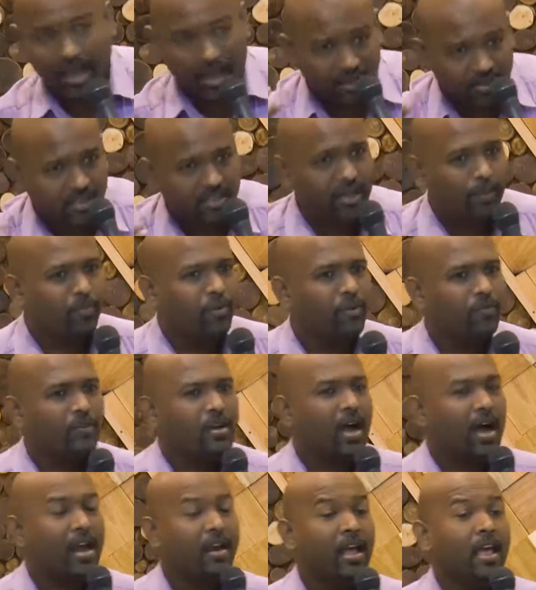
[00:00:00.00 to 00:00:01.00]
are the temple of
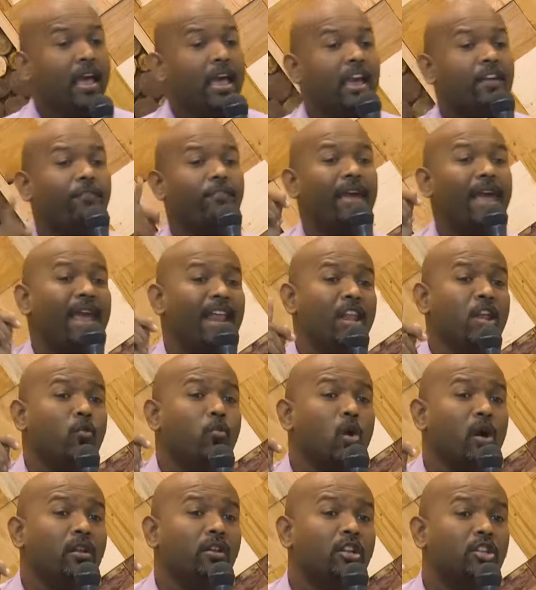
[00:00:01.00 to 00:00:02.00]
God. If
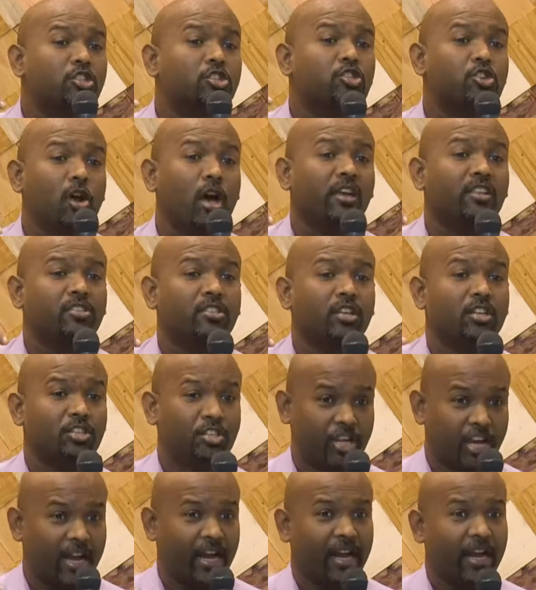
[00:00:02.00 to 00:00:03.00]
anyone destroys the
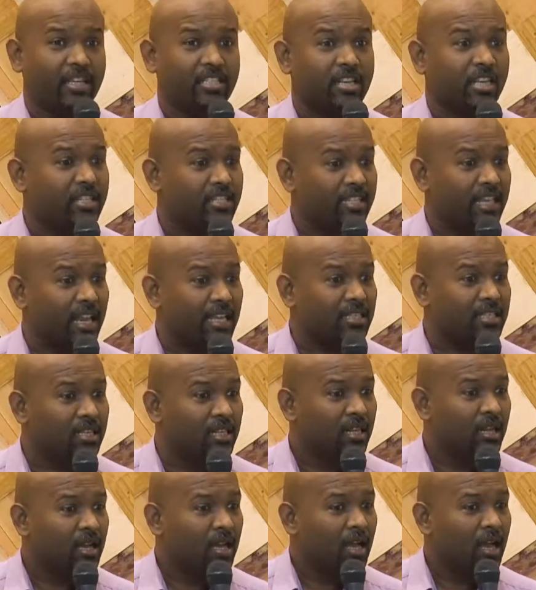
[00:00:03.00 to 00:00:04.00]
church, he says,
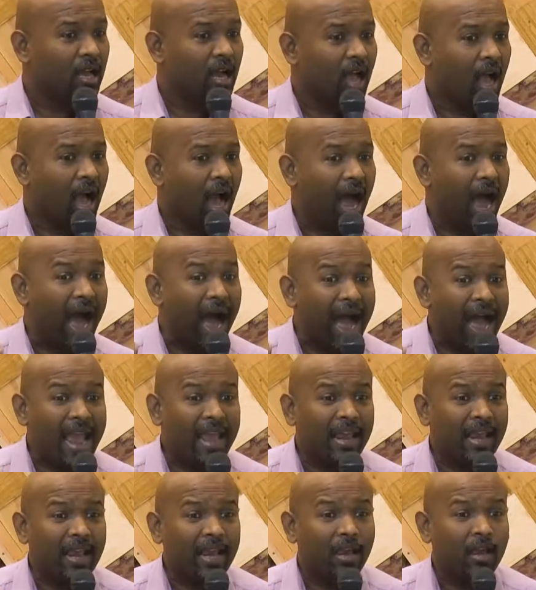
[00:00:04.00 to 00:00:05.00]

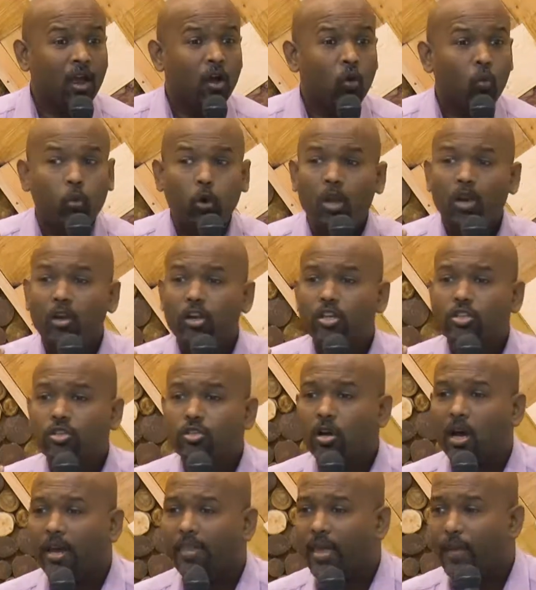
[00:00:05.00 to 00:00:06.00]
I will
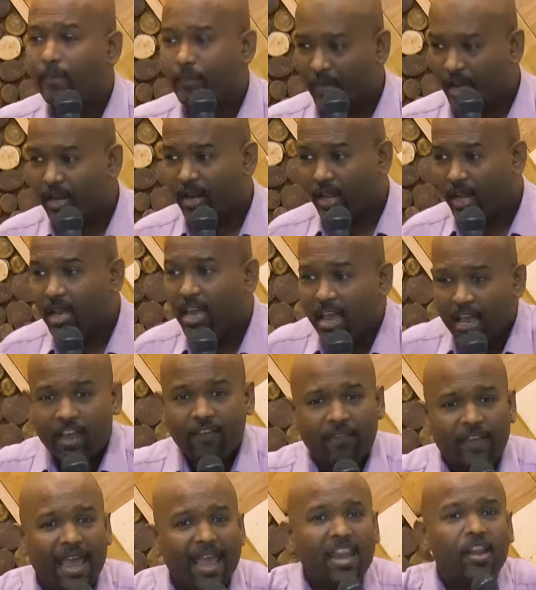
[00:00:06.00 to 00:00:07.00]
destroy them. Meaning,
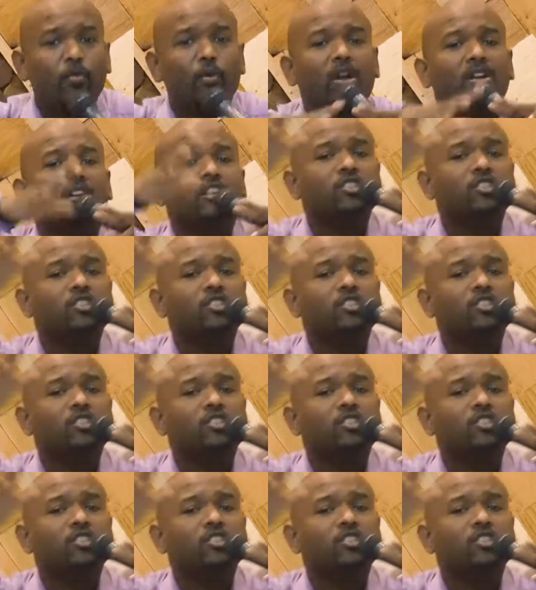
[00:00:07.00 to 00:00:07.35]
if anyone